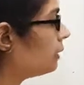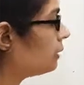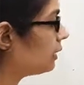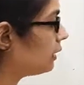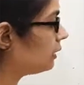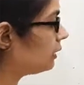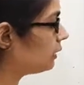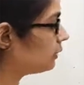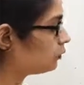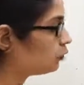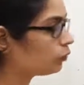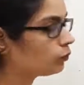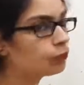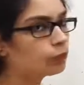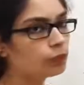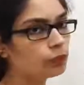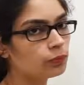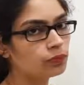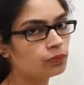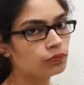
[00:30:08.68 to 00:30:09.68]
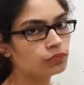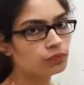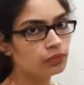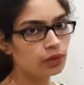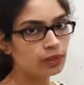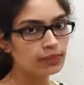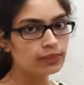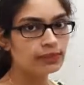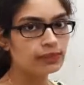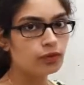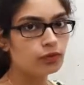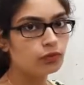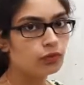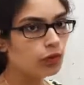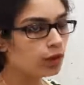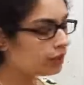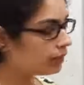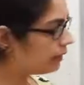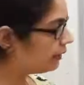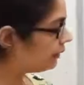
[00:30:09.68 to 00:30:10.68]
are there. So first of
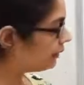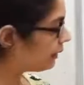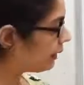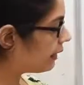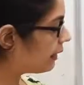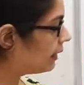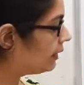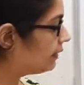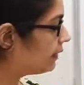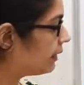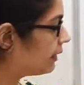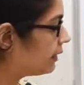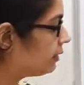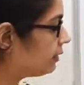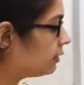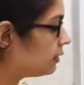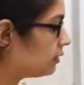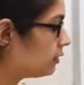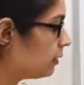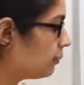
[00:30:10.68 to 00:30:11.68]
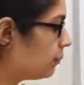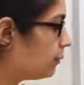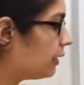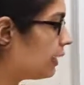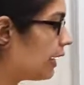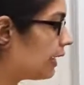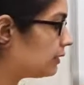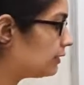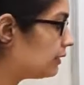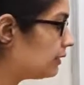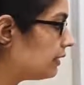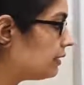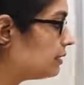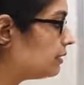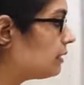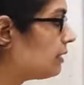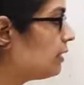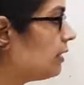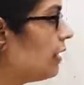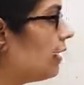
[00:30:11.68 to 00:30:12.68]
all I'll take this number as it is,
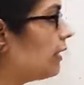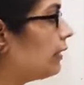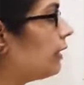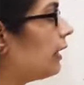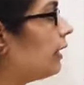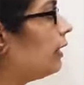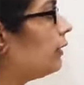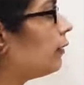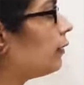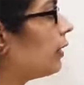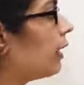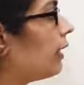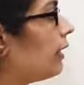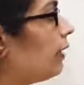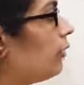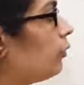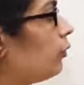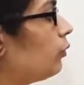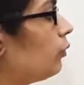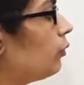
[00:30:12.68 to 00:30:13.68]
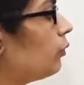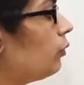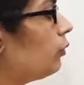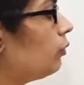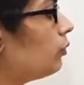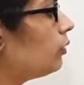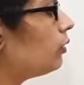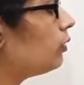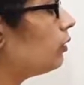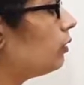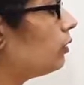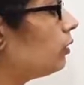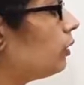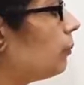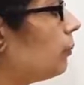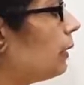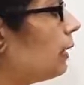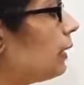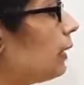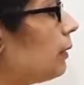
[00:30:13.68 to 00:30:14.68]
and I'll try to do the
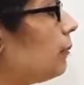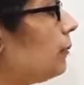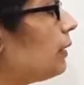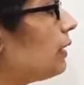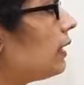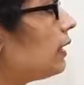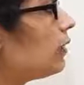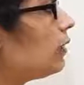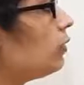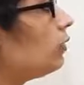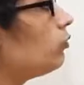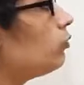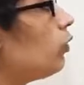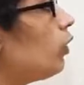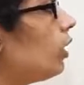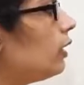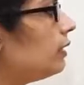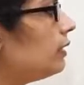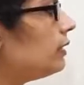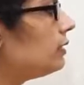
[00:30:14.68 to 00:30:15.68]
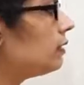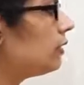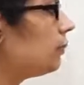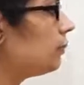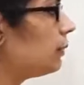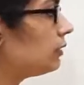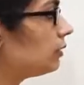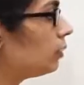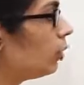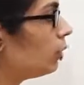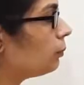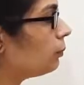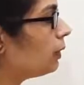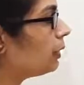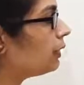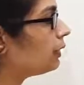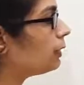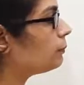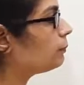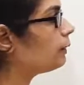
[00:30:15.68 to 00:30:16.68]
multiplication of all these numbers. On
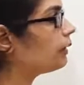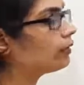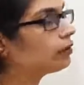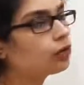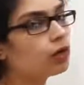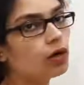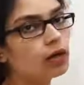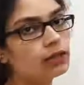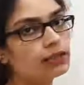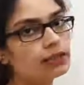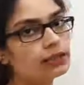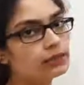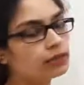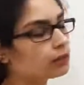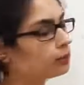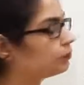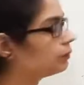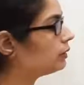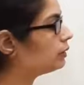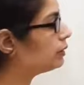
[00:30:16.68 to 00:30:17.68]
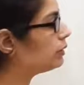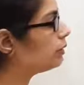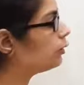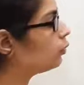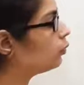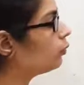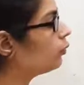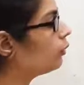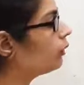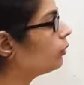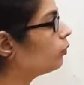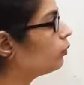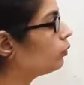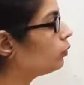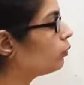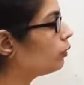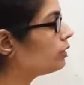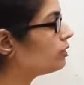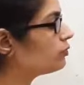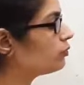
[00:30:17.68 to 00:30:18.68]
multiplying all these numbers, see, 2 into
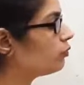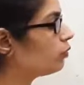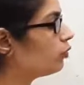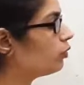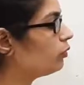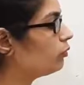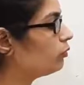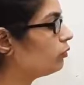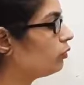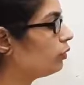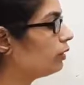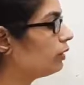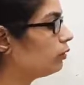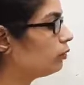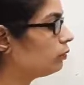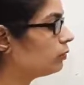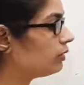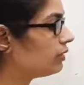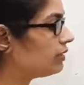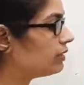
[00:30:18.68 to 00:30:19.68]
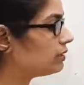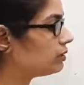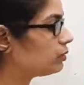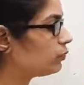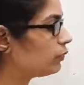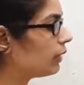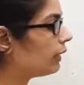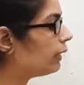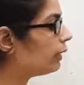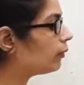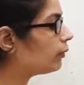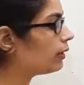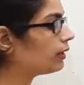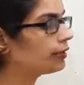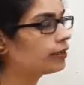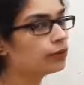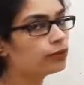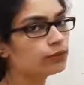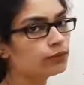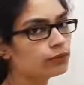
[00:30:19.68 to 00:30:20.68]
2 is 4, 4 into 3 is 12, 12
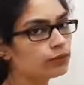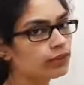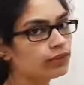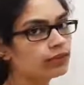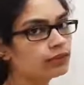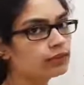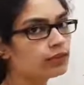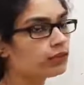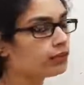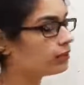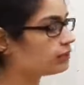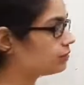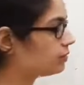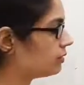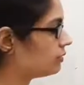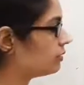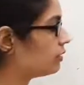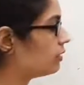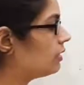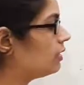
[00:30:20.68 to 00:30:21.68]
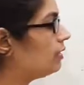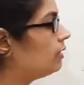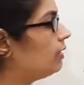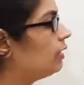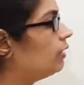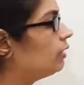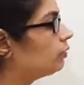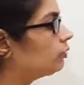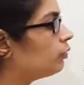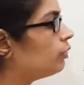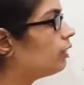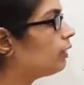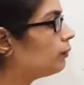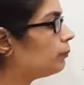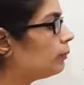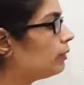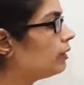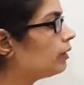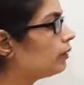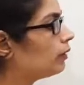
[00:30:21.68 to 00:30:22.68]
into 3 is 36. So
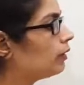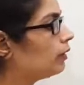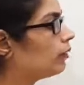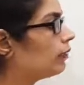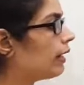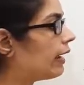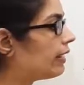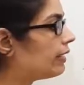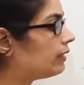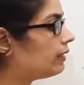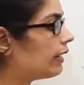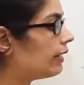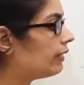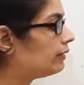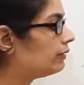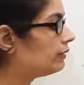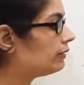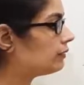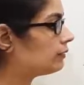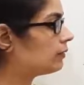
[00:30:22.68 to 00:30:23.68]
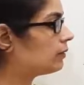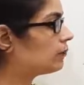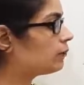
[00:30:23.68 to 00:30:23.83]
let me try like this.